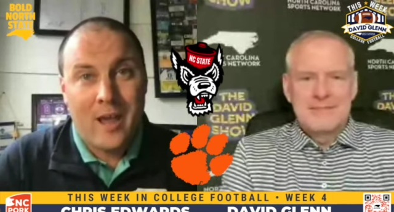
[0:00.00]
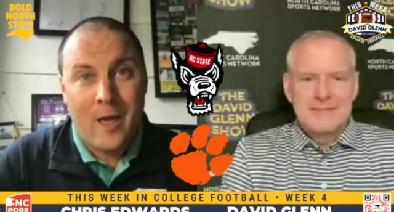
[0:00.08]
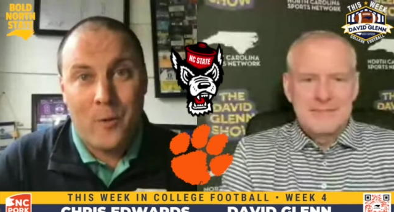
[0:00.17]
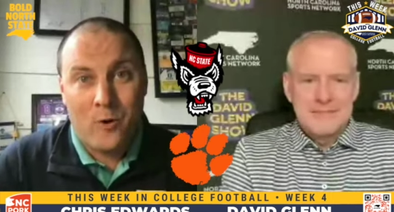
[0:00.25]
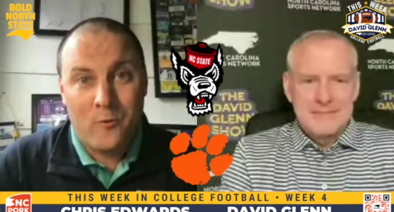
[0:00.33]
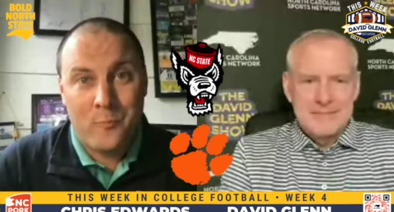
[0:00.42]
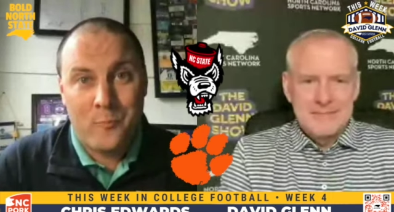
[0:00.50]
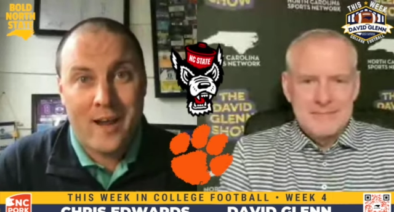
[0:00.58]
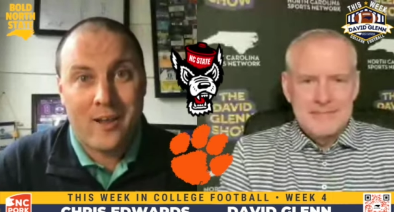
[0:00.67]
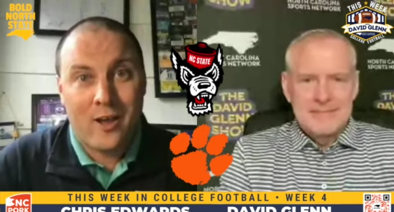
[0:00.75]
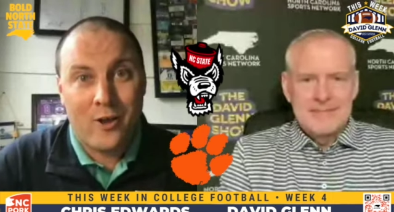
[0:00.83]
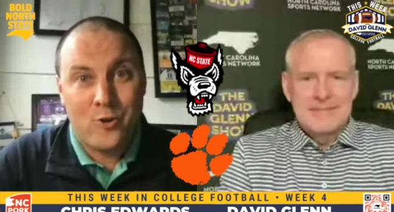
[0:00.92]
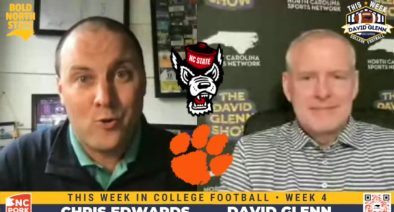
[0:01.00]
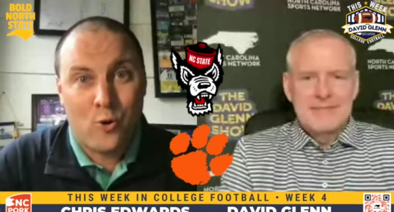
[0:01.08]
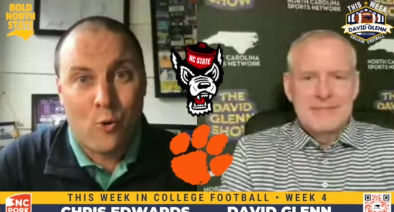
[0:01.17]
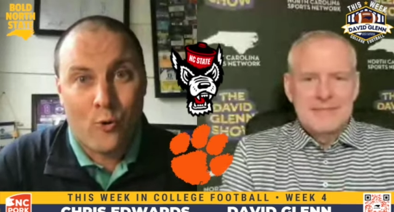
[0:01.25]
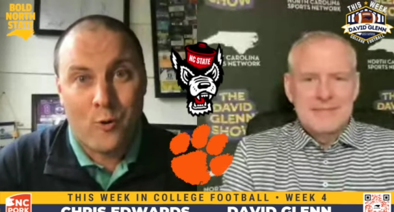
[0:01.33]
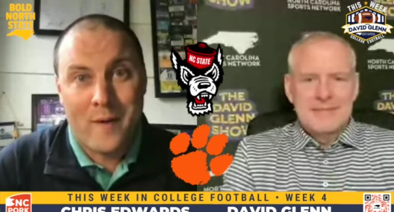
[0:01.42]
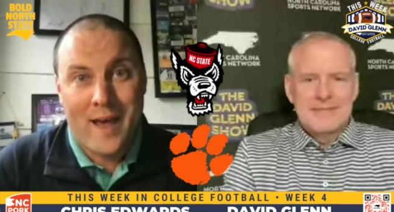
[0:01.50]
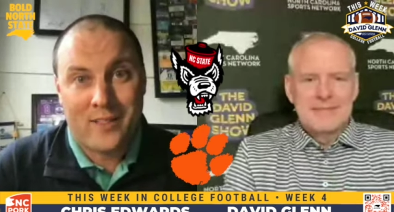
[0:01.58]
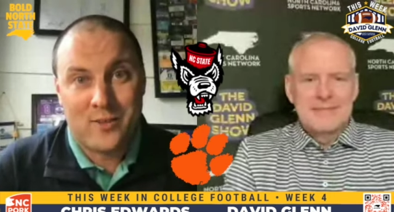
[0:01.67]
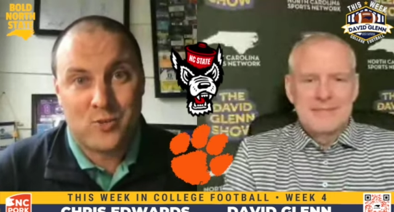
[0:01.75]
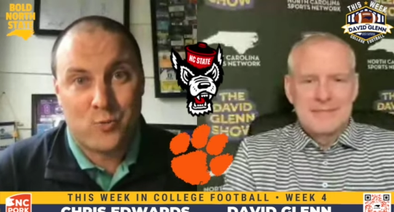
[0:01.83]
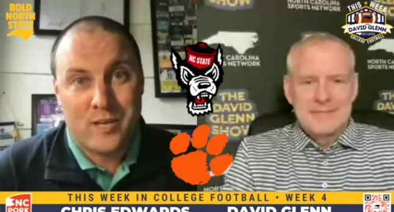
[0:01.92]
Speaker 1: and the Wolfpack a new
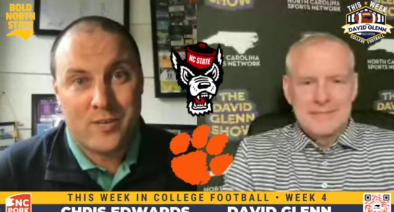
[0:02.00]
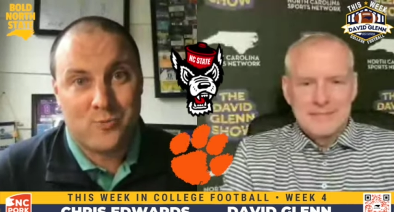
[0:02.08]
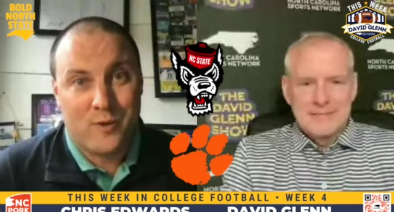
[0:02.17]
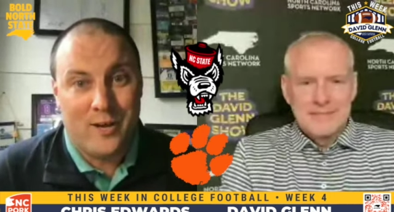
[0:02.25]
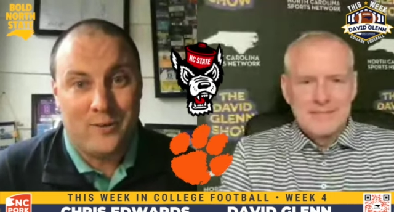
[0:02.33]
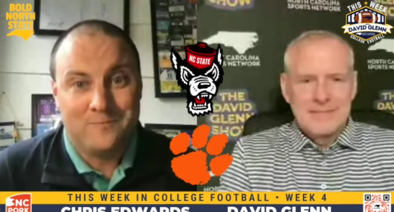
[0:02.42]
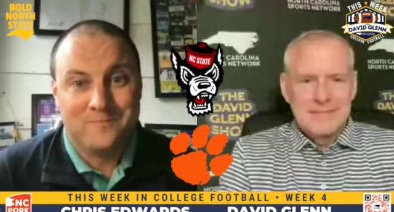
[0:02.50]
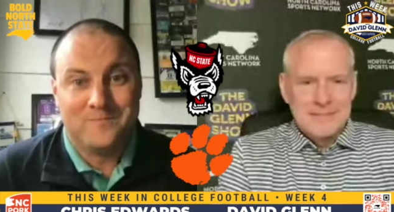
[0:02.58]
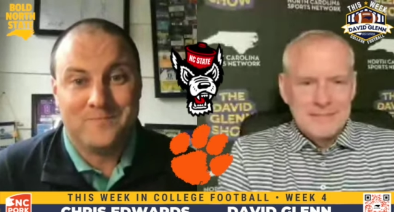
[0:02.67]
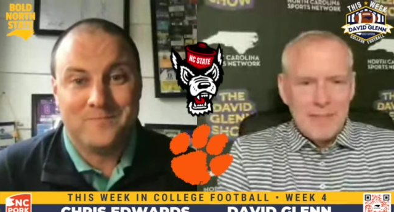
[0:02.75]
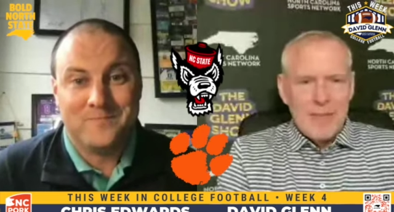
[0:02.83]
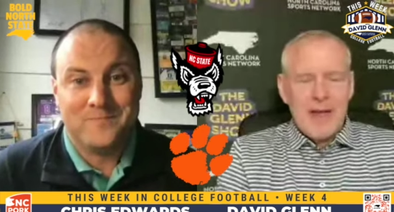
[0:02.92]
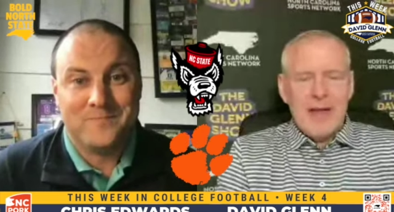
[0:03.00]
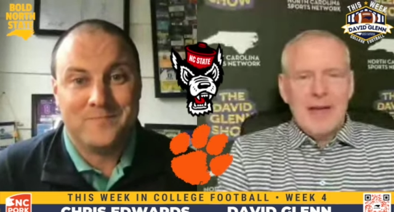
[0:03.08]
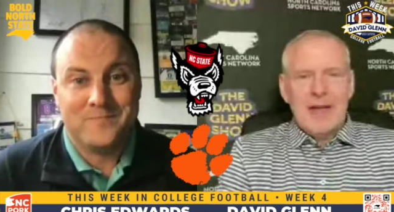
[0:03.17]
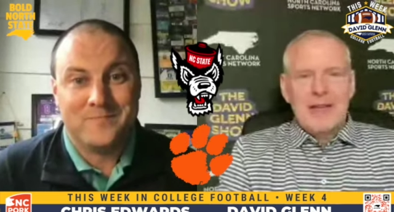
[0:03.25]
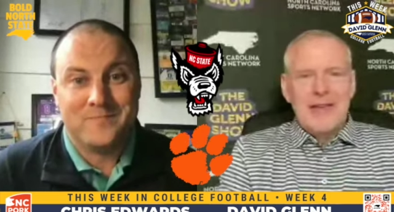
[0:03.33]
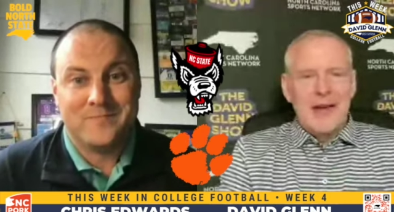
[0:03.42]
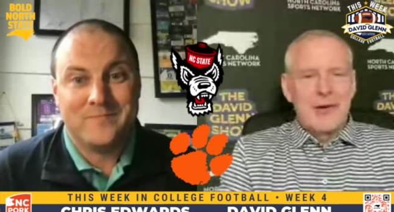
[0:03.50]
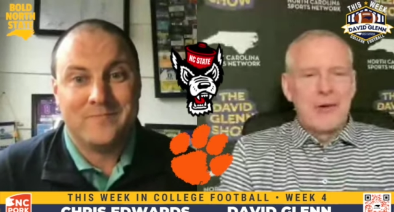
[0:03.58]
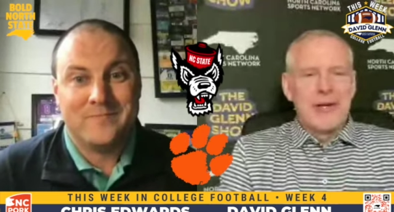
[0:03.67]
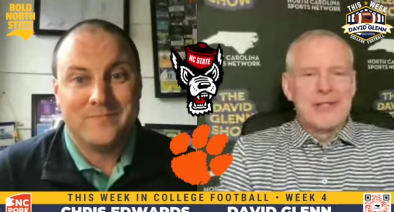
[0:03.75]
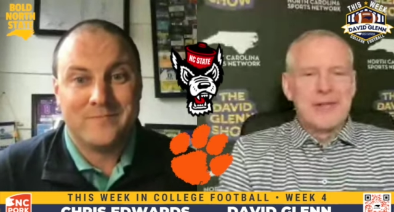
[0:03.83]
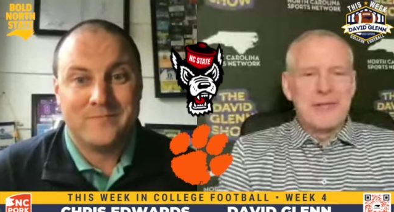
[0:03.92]
quarterback
Speaker 2: this week as well. Yeah,
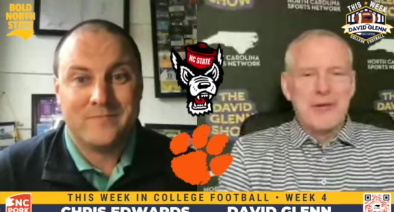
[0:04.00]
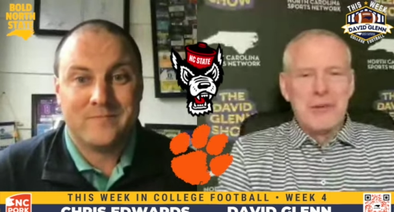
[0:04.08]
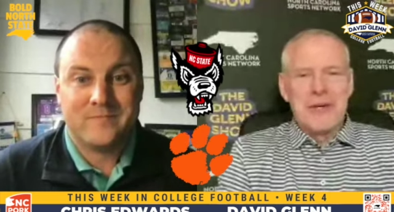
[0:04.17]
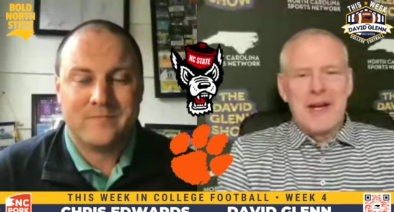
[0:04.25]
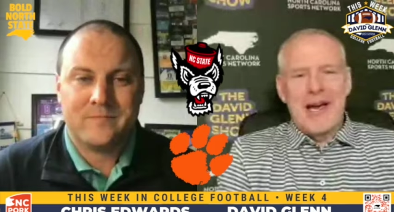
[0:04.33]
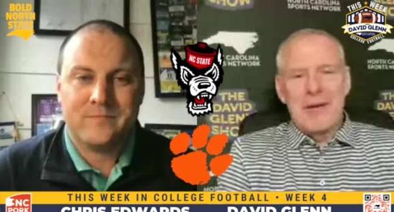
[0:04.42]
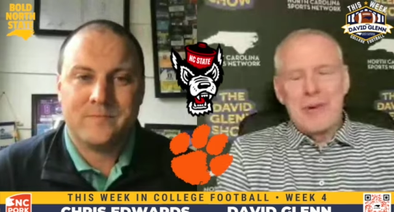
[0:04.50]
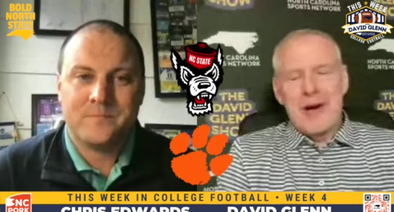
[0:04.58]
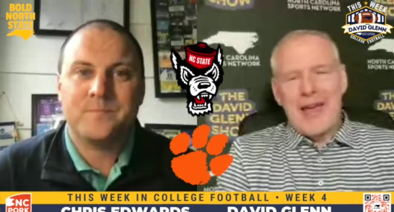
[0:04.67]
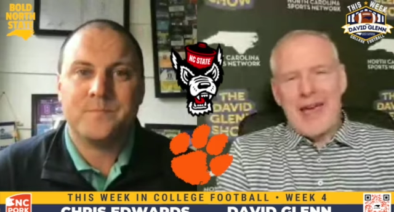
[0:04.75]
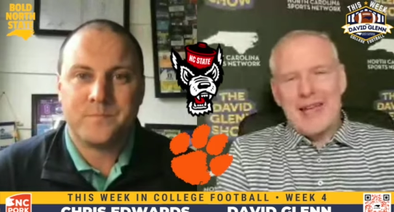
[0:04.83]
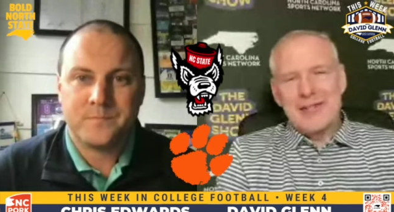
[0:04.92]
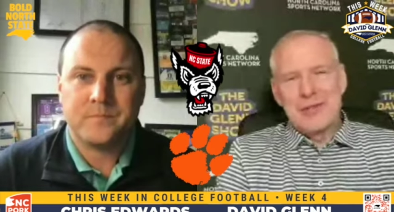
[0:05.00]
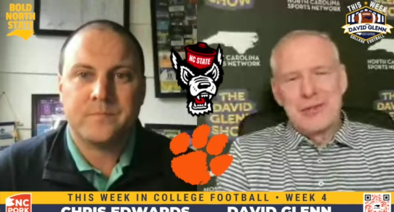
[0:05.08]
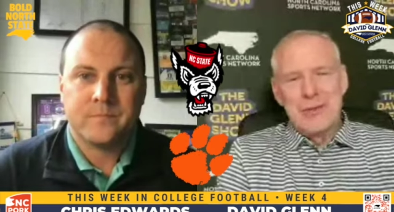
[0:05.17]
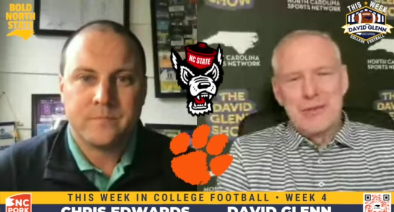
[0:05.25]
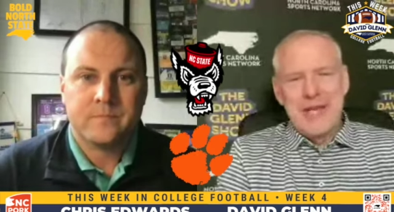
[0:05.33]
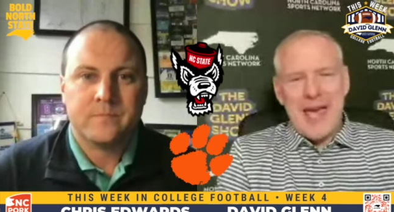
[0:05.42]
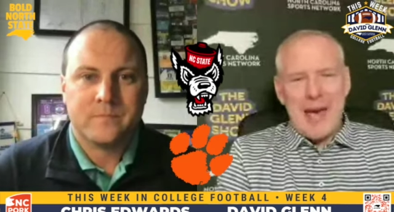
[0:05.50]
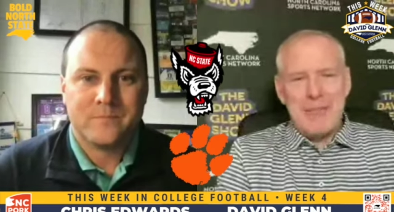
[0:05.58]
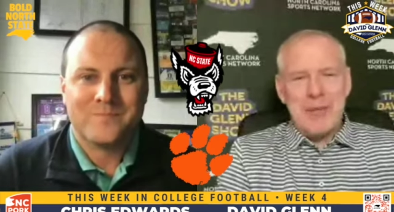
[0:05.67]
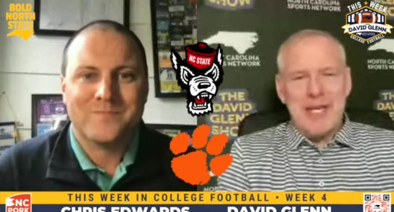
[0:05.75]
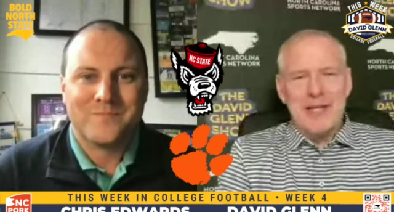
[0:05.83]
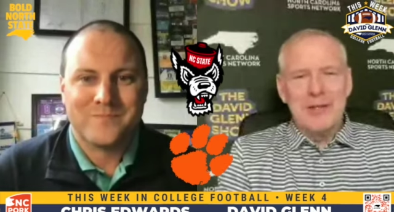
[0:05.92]
Chris, if you and I were asked to
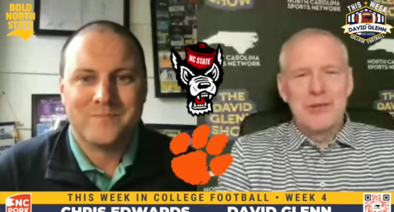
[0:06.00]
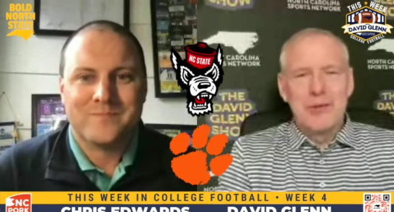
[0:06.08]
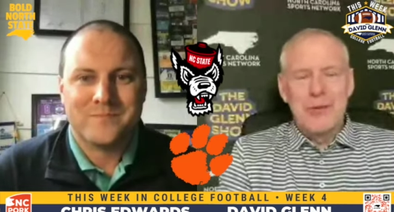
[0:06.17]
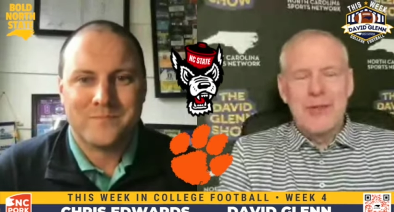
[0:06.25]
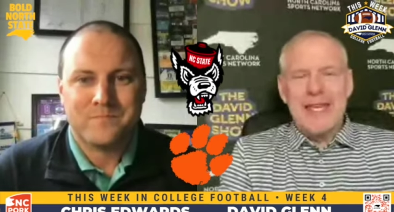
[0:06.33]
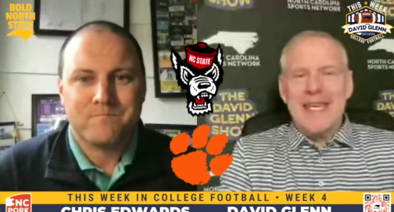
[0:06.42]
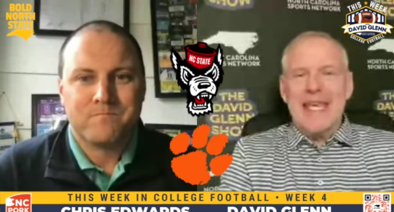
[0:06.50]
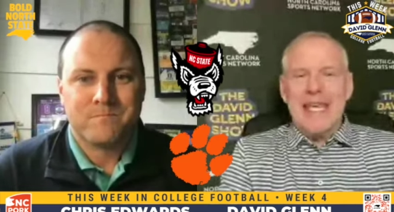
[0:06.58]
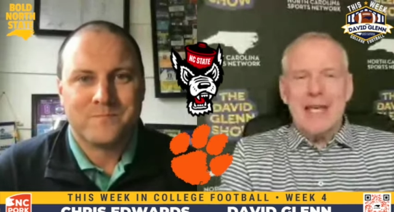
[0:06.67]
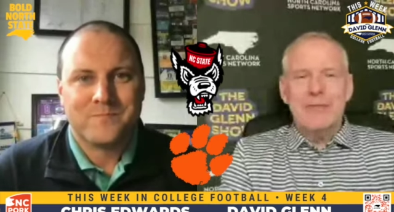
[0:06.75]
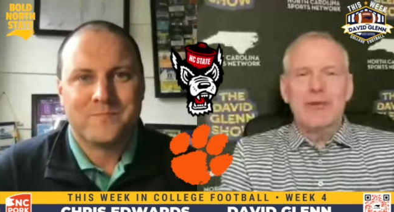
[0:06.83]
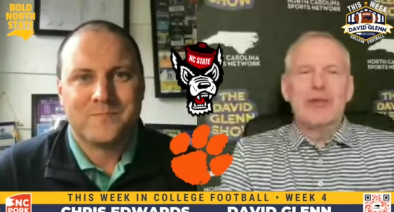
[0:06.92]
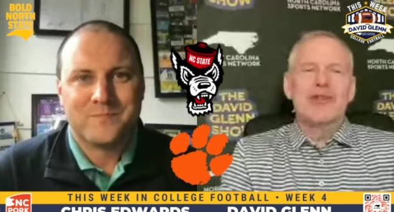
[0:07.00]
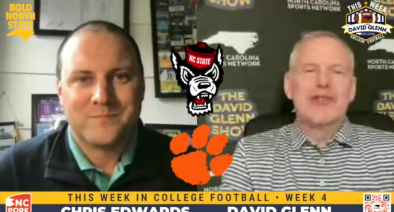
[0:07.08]
tap into the evil